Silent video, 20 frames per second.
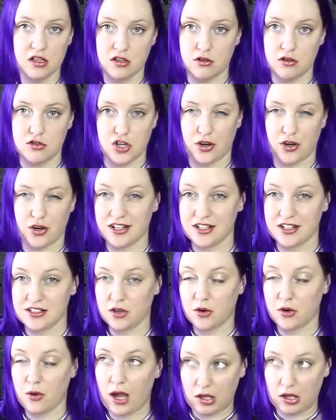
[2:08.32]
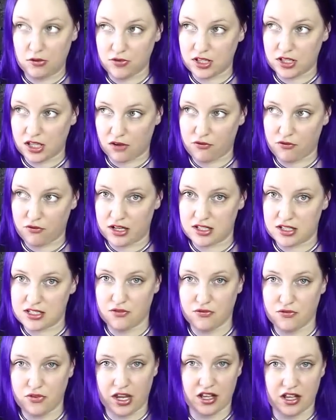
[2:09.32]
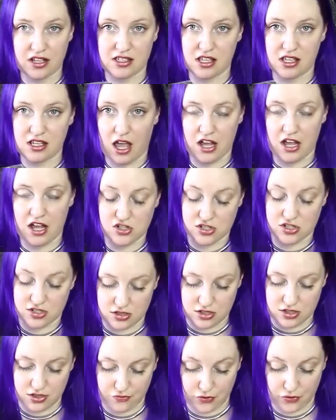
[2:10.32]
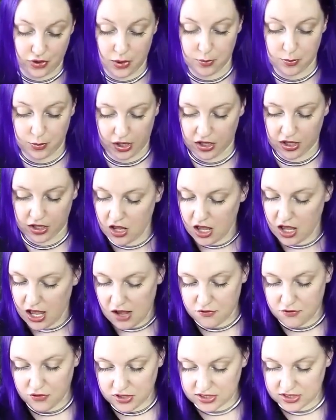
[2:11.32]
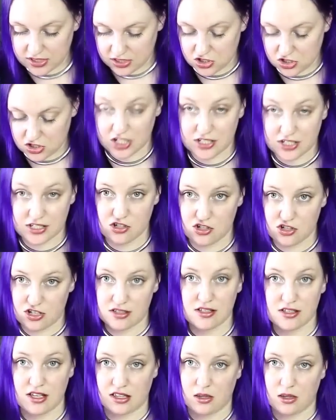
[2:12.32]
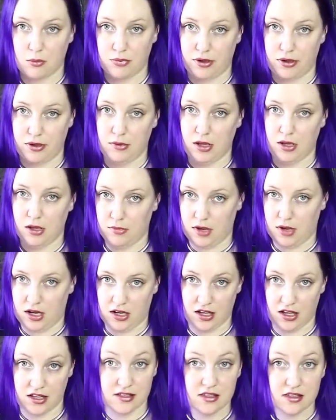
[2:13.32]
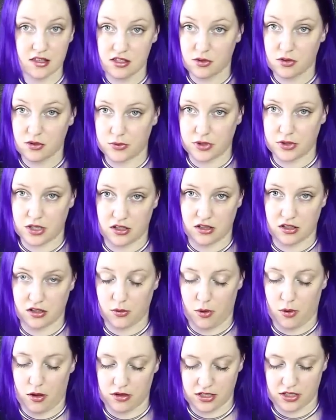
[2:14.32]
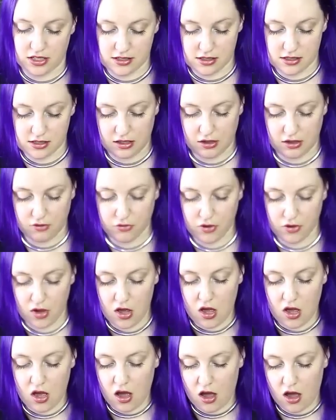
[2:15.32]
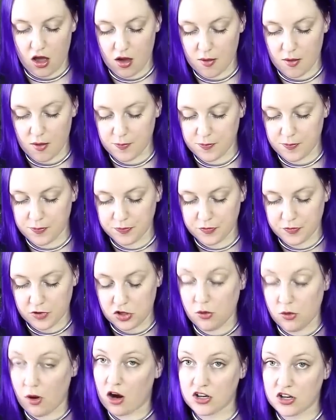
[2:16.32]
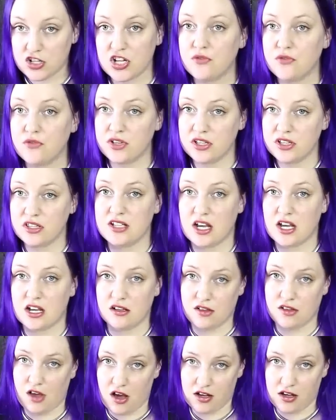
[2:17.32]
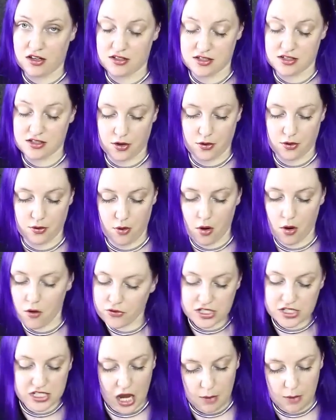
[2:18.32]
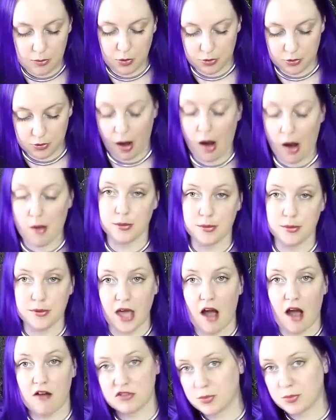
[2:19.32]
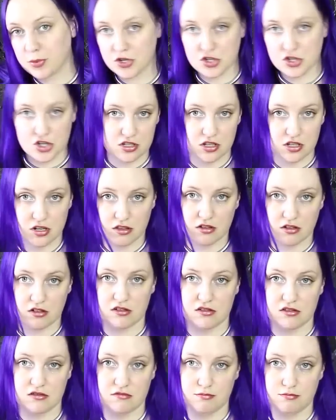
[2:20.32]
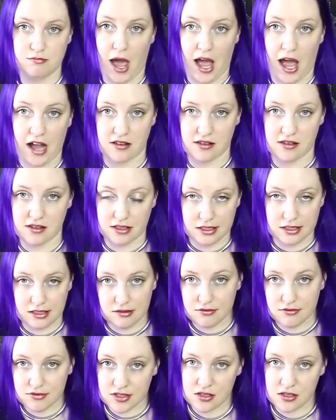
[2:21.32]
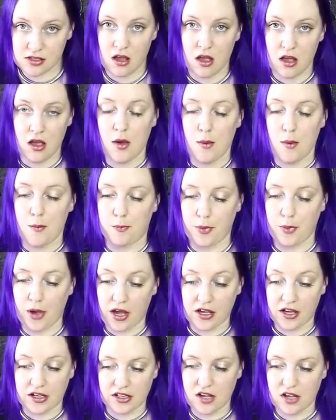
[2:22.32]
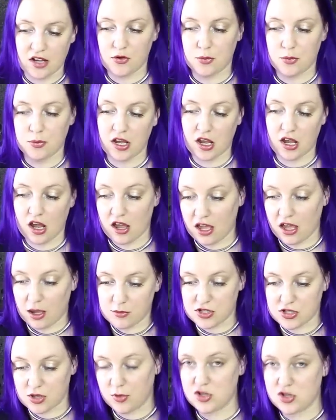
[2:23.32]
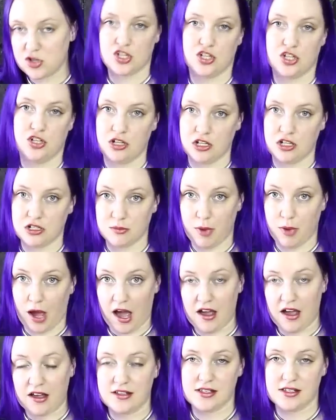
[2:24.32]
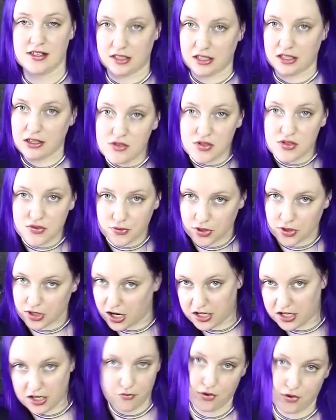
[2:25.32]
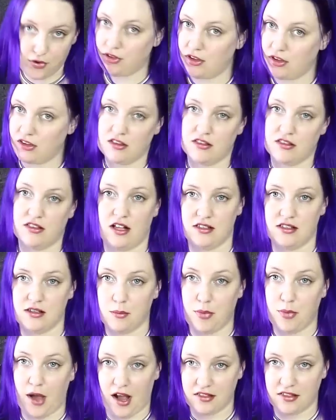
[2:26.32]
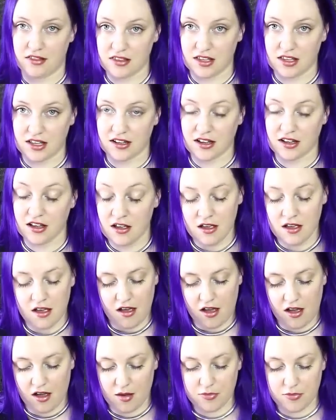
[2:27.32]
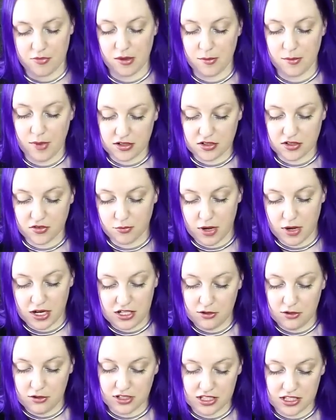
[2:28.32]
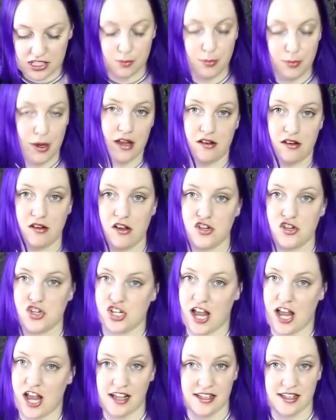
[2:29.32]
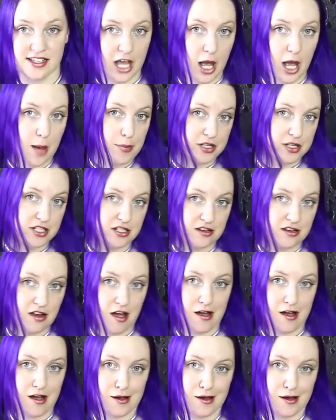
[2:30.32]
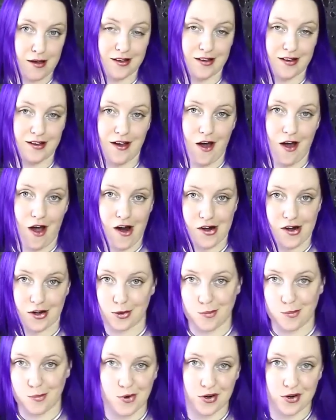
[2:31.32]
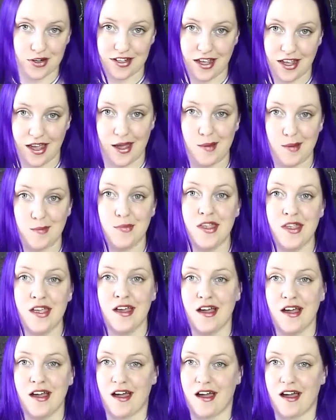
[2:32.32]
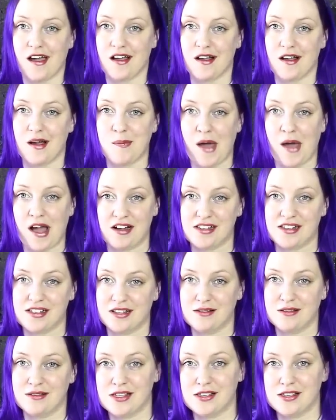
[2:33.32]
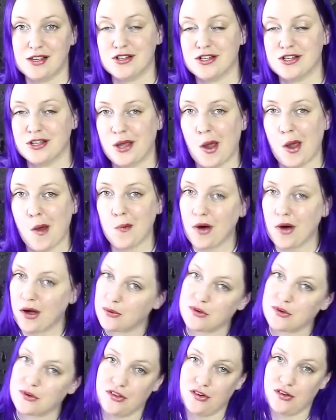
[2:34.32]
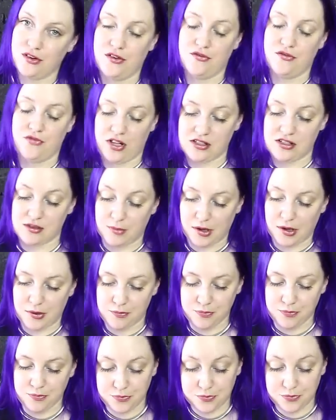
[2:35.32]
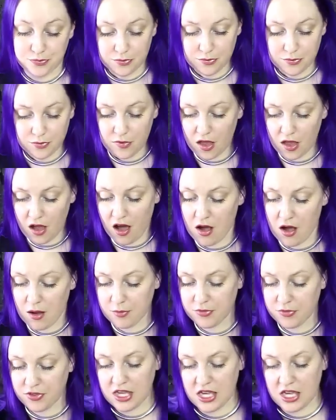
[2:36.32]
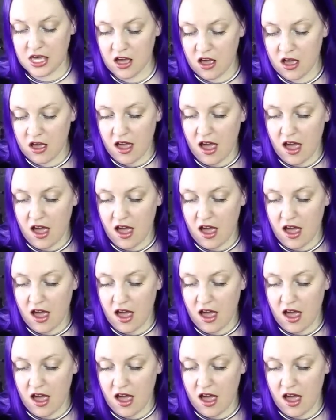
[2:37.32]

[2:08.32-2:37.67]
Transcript: no joke. It doesn't quite feel like Fantasy Flight because the edges are different, but it feels just, just like the premium Maydays. It's a really good quality sleeve. Um, you are shuffling the deck a lot, so over time you would probably have to purchase another pack of sleeves, but if you're playing a game so much that you need to buy sleeves for it, I never think that that's a bad thing. Um, the amount of money you can spend schnazzing up a a, a card or board game, uh, a pack of sleeves is usually well worth your investment. Um, the